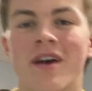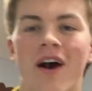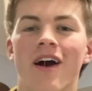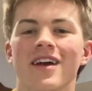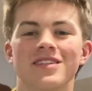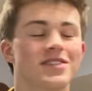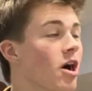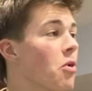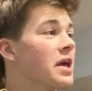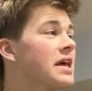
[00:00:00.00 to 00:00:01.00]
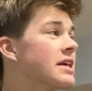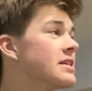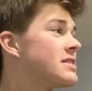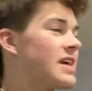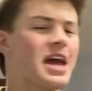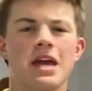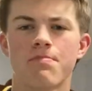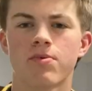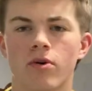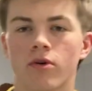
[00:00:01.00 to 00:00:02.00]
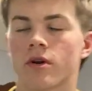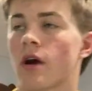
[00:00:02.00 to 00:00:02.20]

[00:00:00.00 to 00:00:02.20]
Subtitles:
Alright, so it is April,